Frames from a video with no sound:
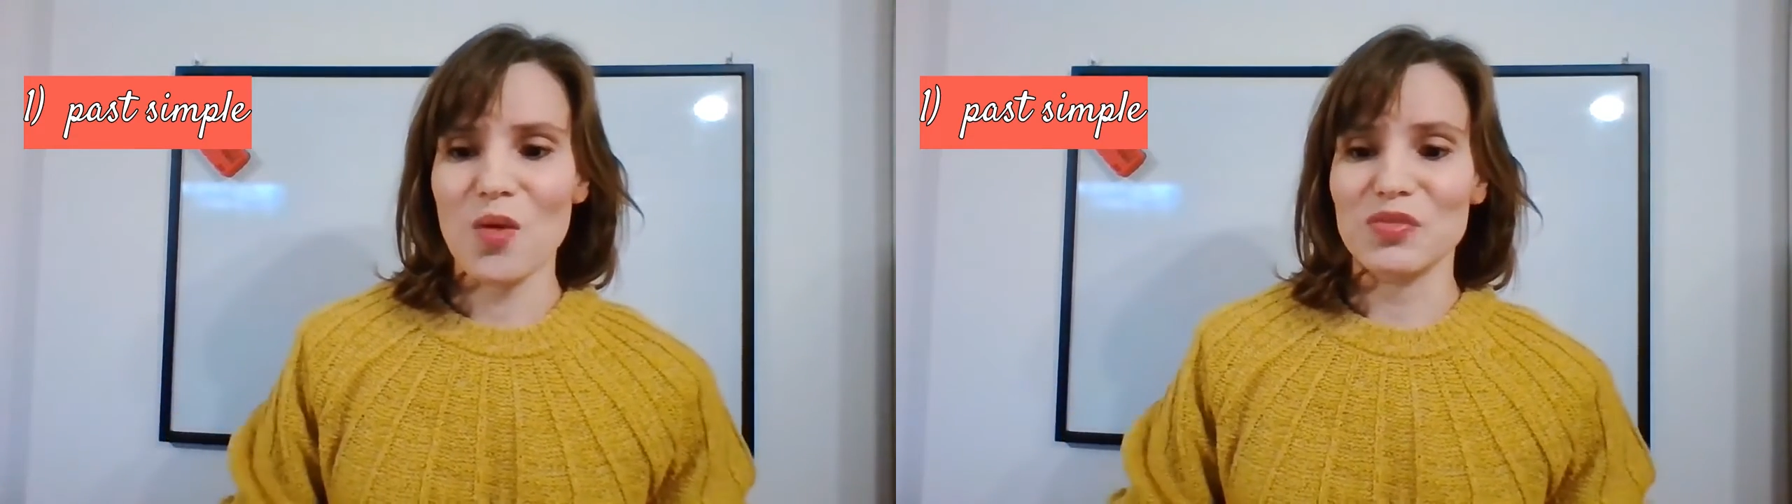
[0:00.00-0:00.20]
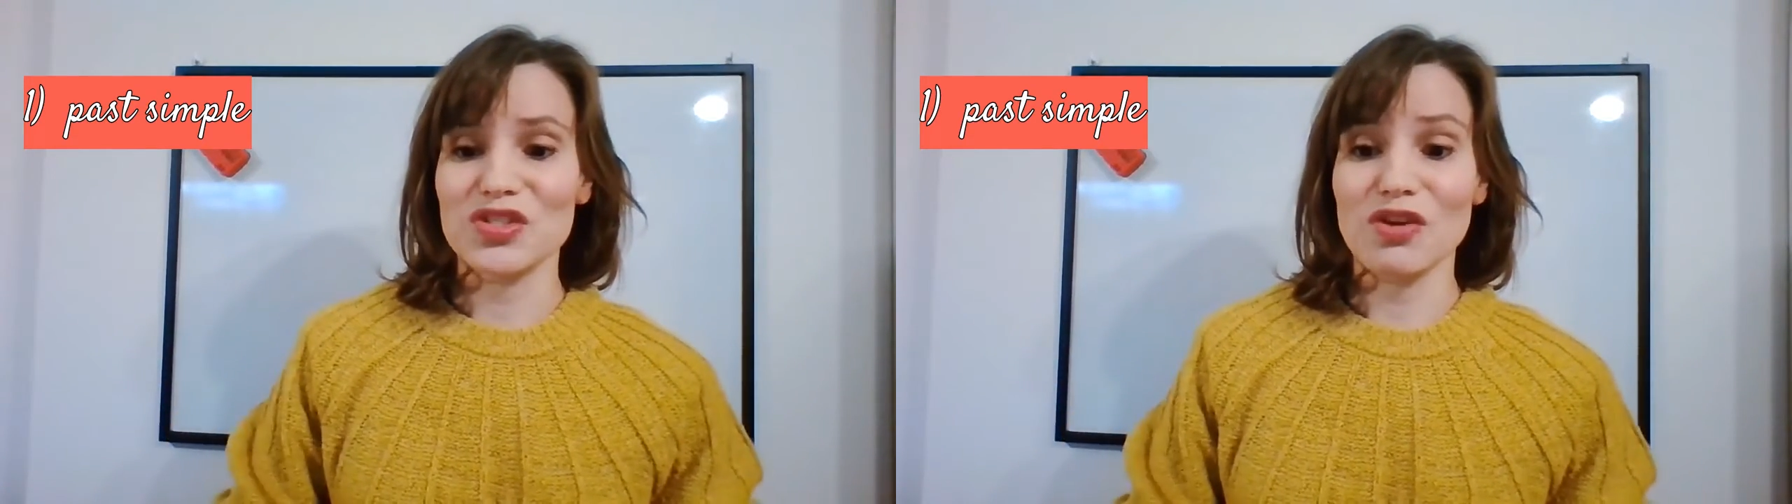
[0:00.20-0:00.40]

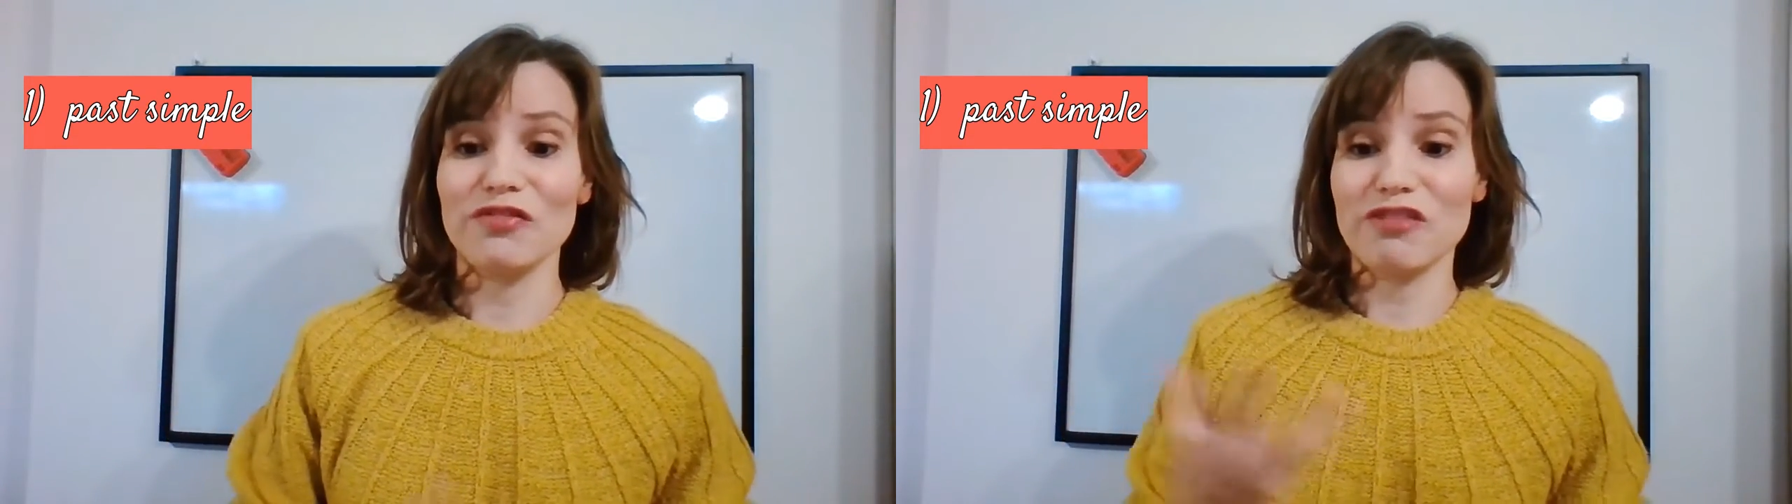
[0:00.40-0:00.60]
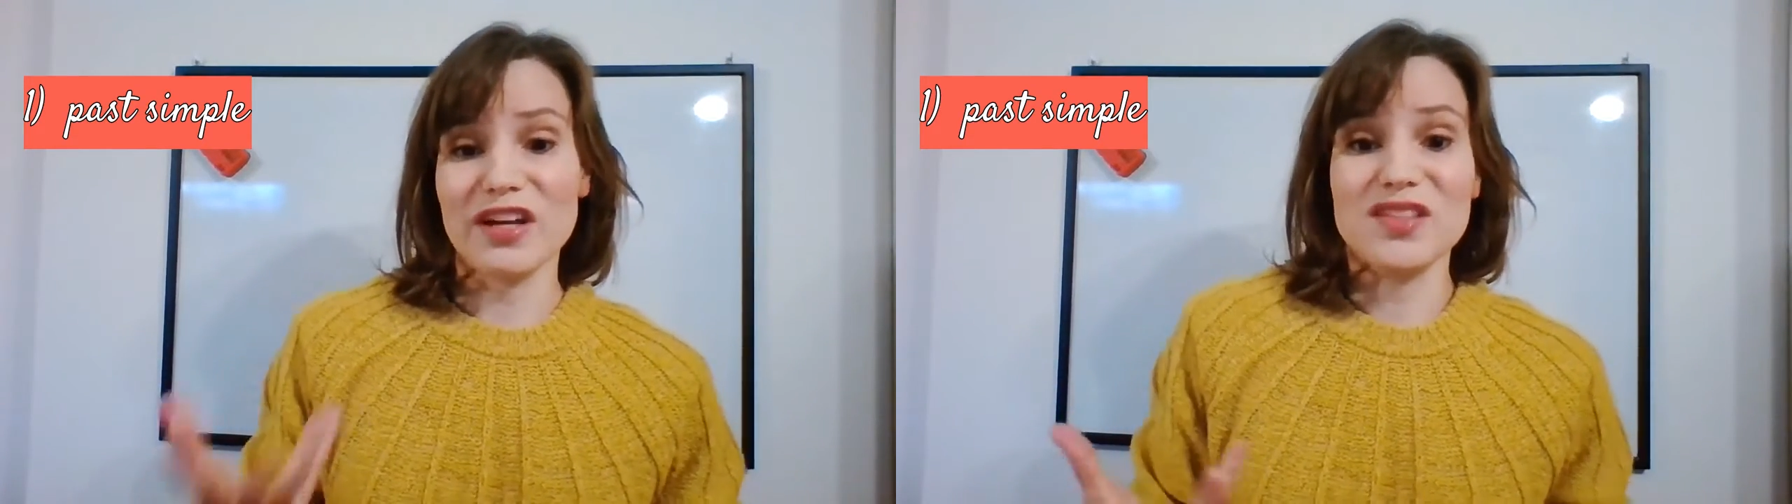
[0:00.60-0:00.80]
So
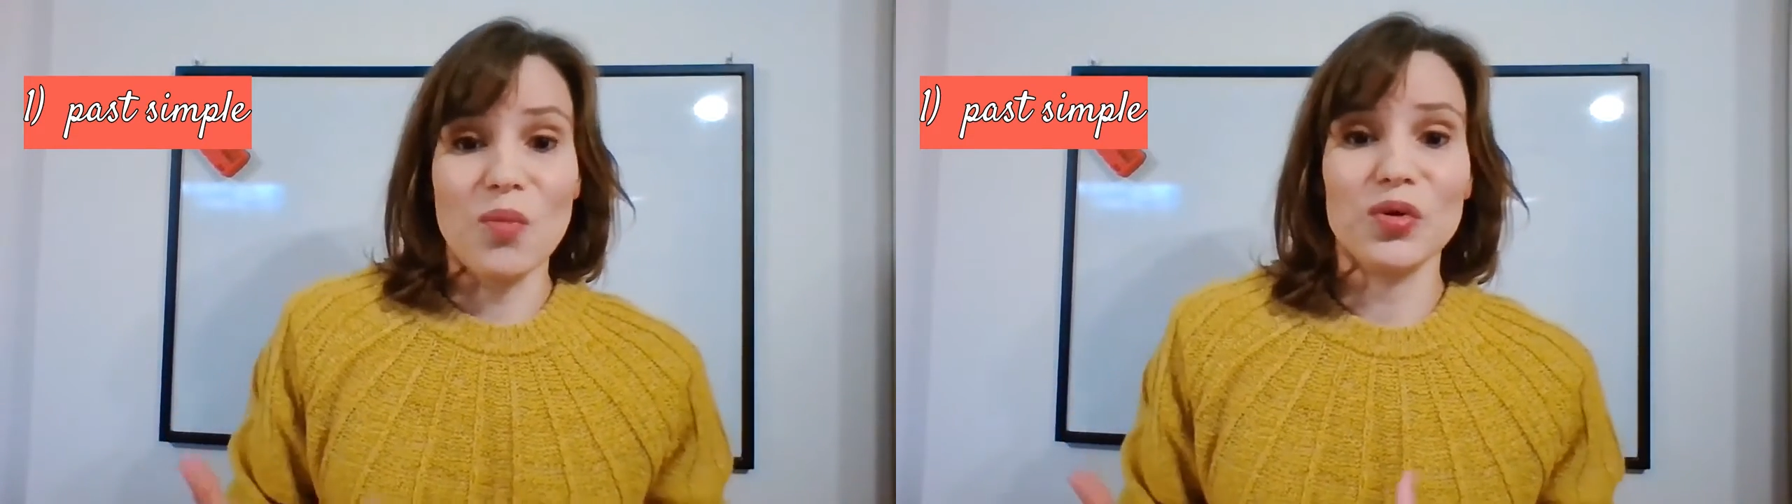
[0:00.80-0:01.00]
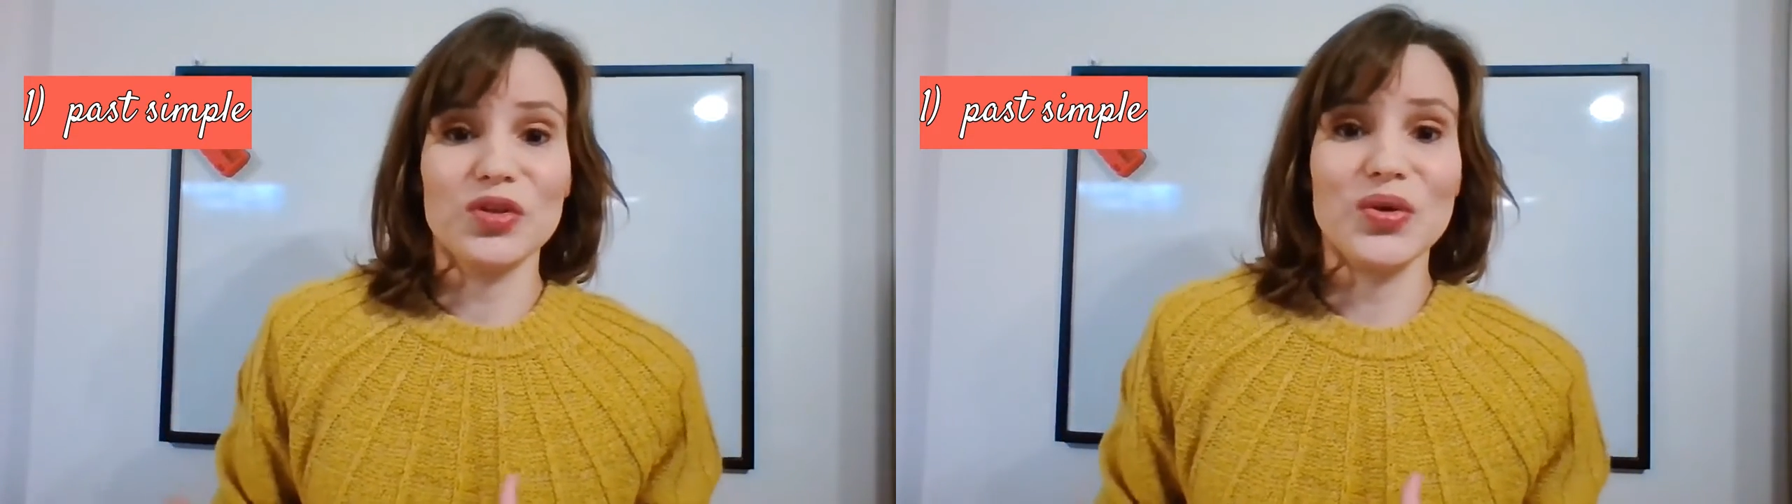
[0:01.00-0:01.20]
for
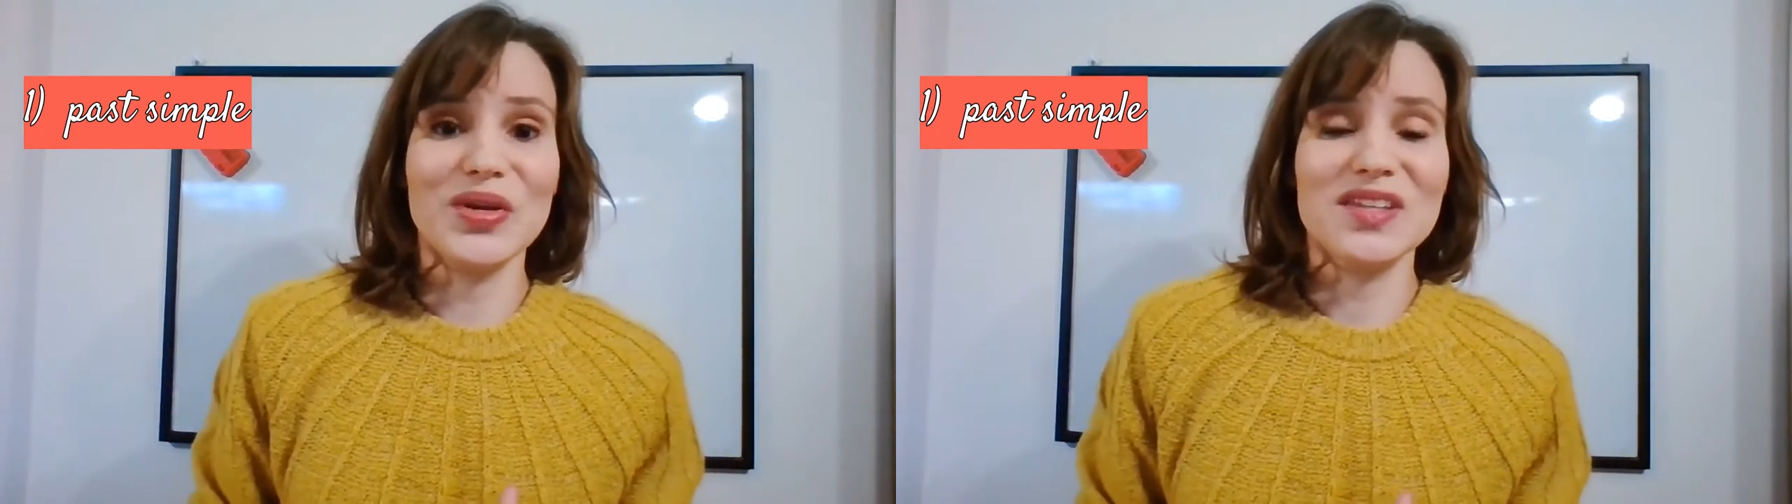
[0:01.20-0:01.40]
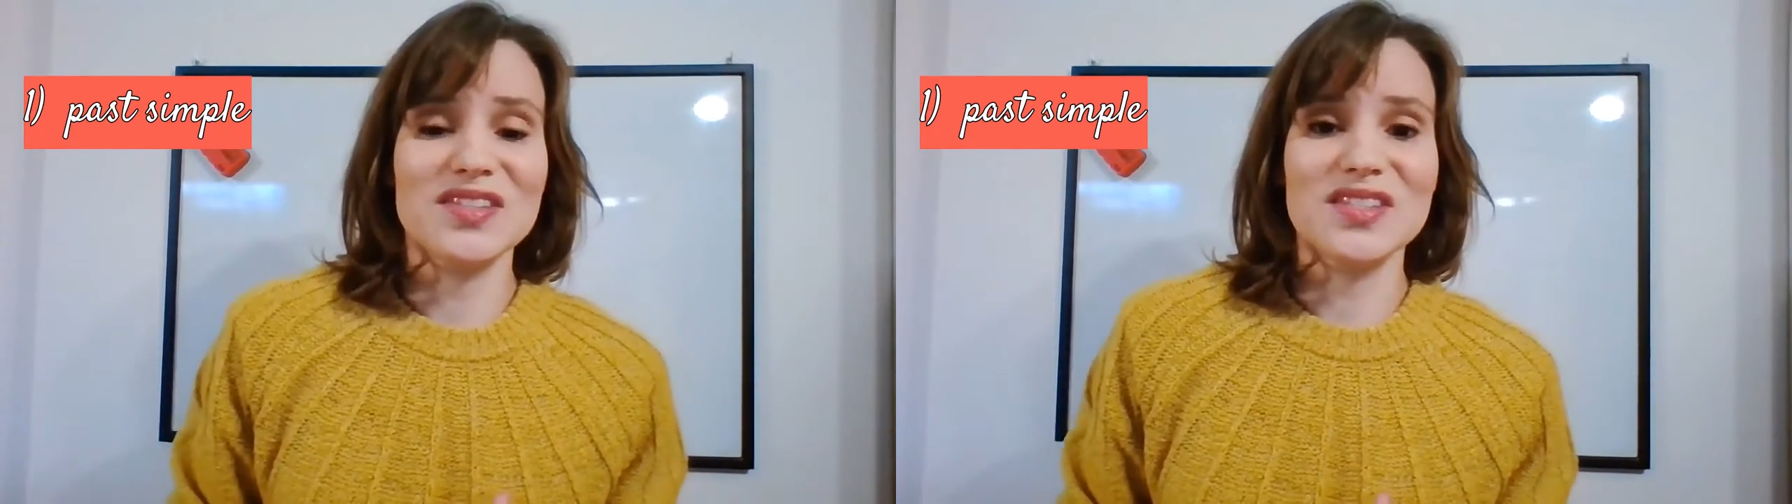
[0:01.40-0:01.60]
example, you
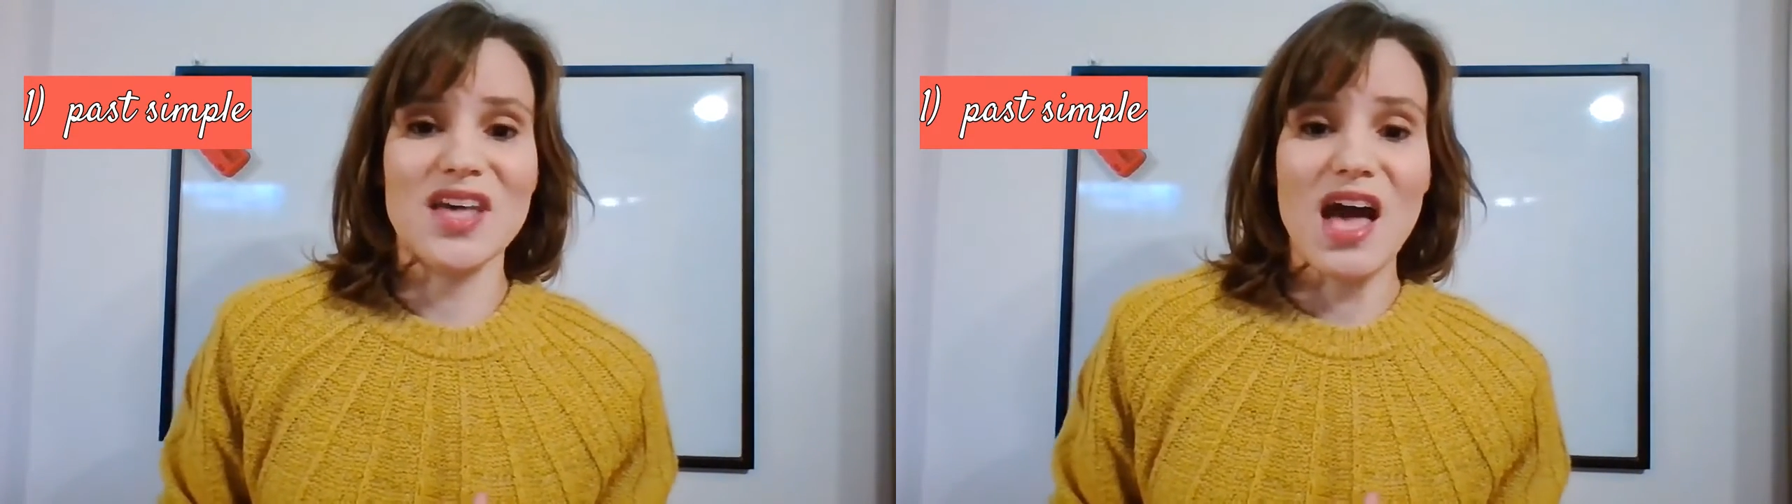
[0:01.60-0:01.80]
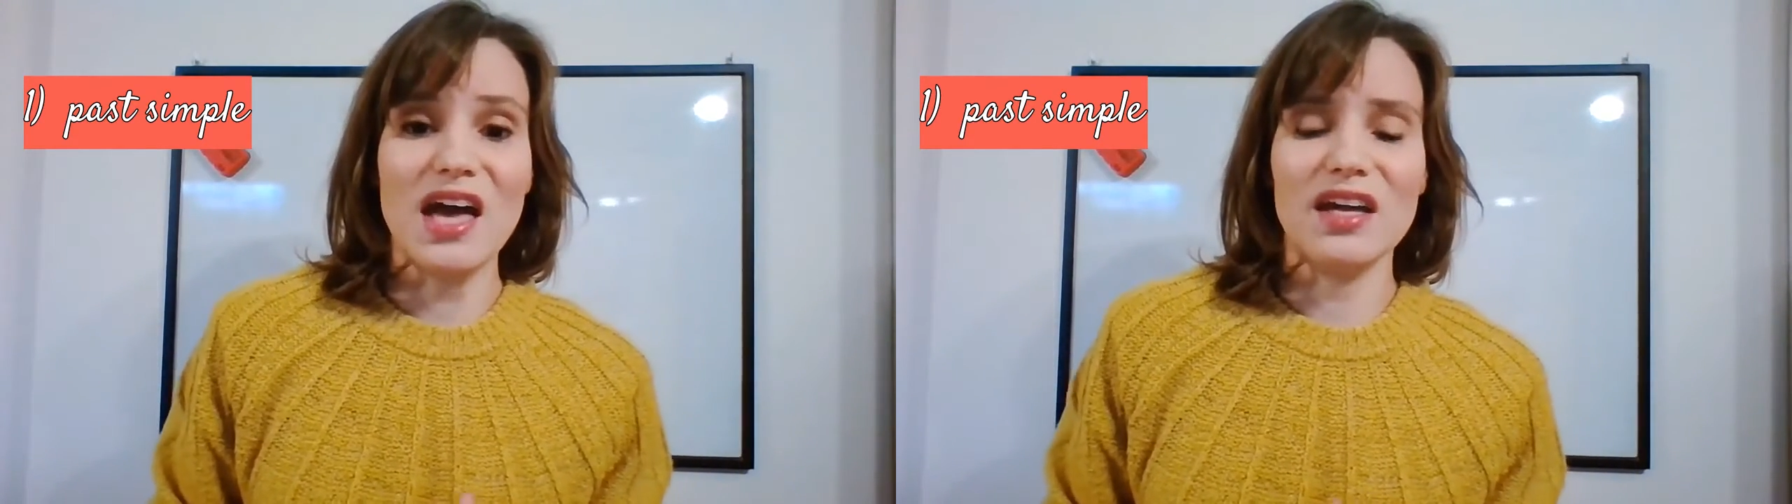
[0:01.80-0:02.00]
can
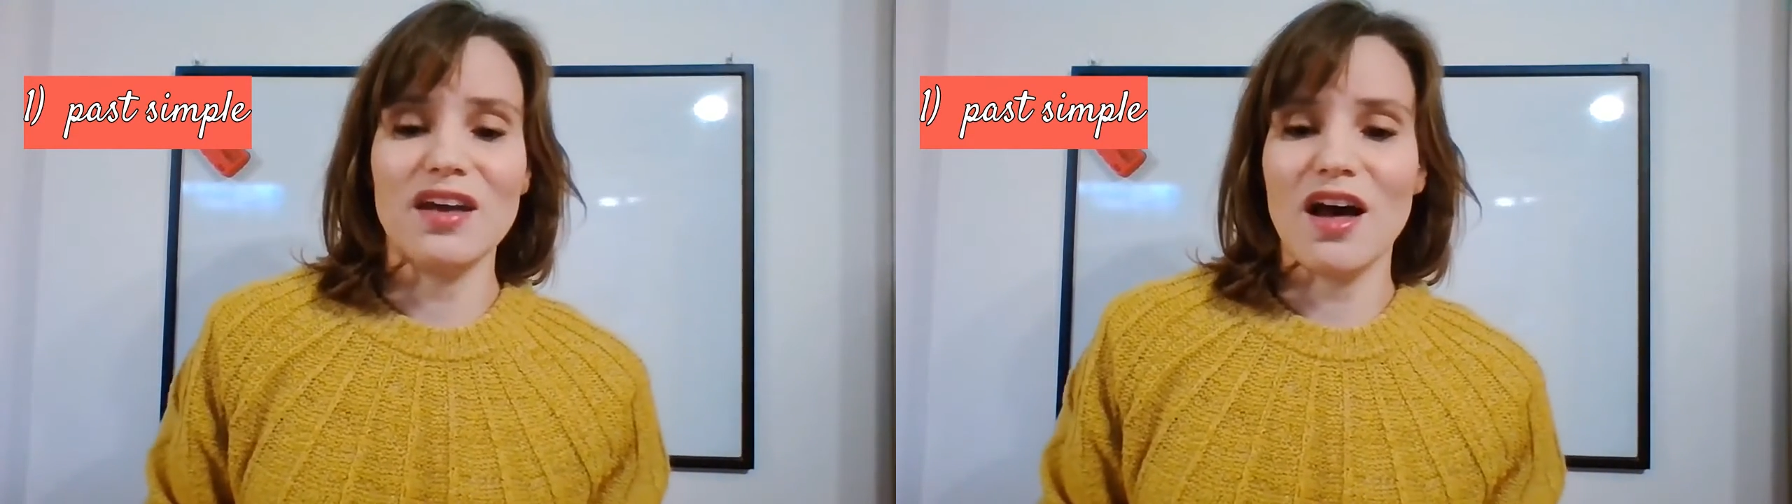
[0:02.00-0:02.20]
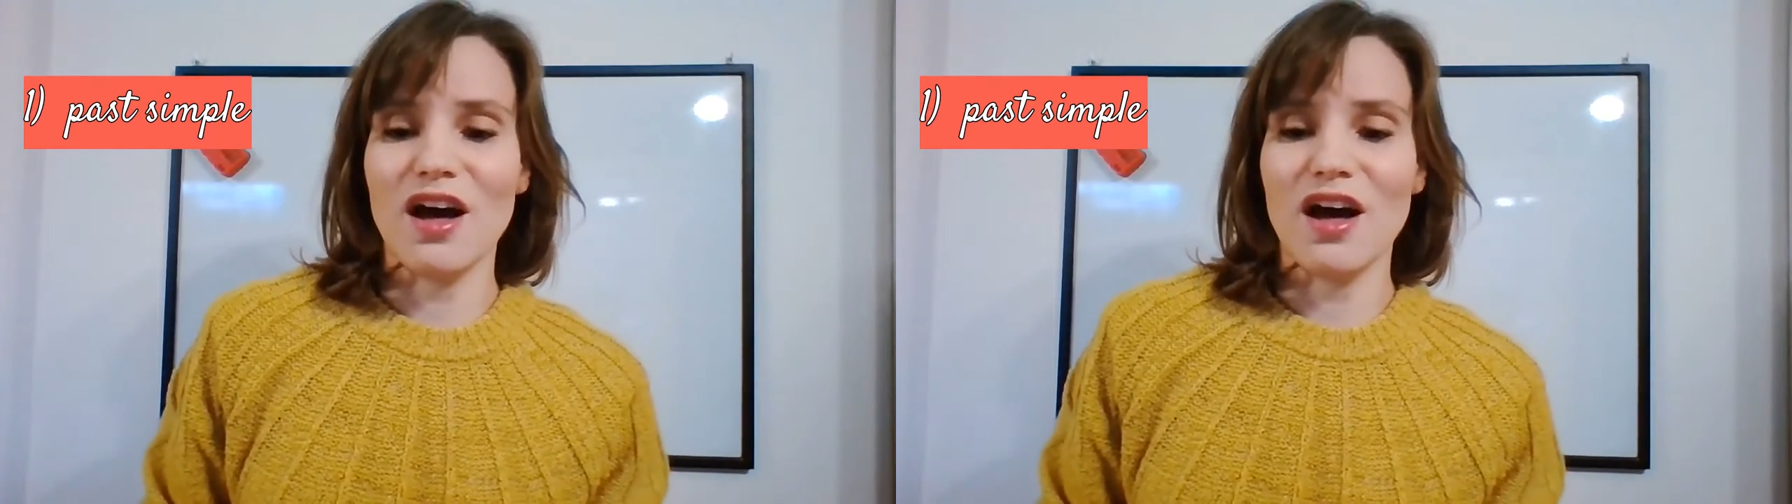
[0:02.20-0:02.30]
say,